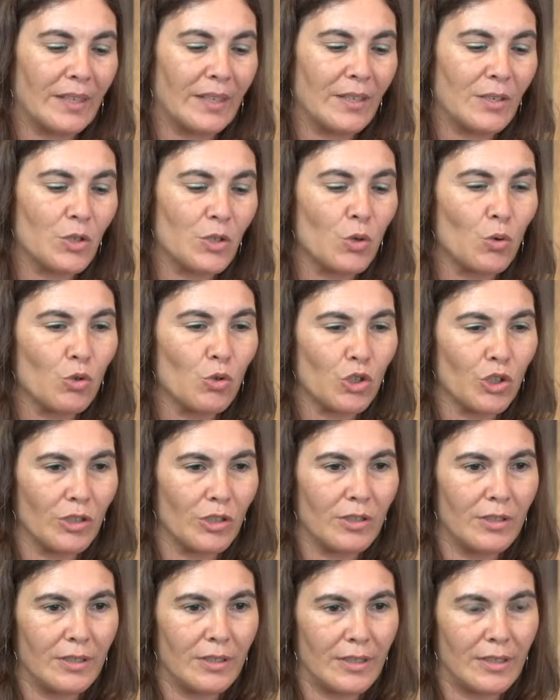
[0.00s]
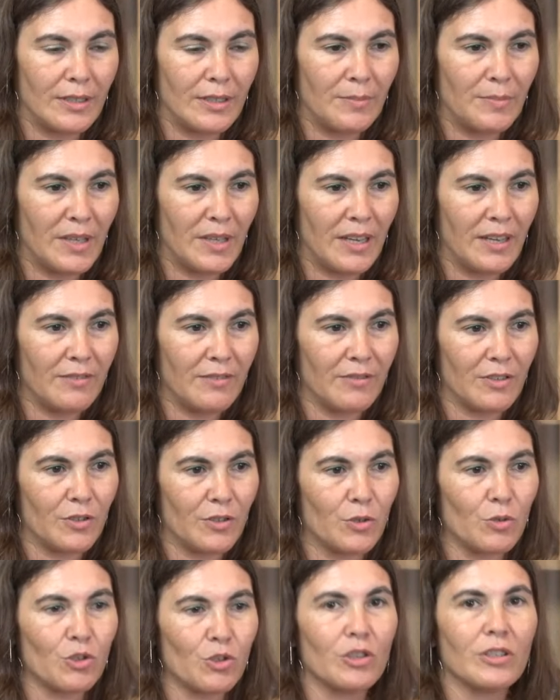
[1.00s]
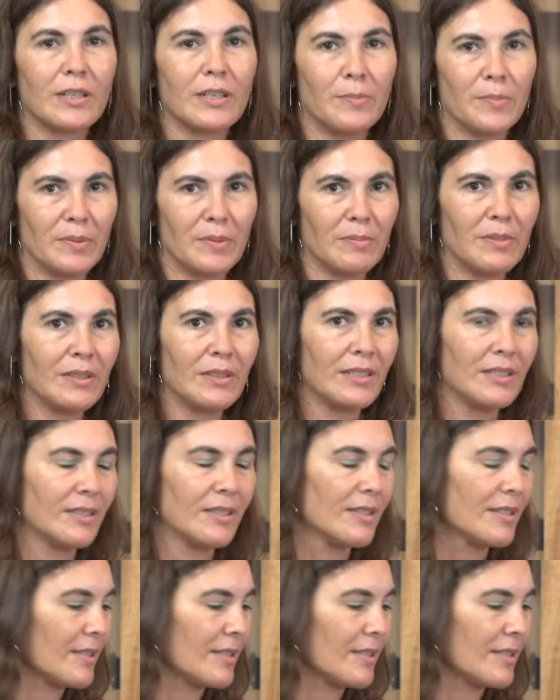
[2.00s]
social behavior, social capabilities.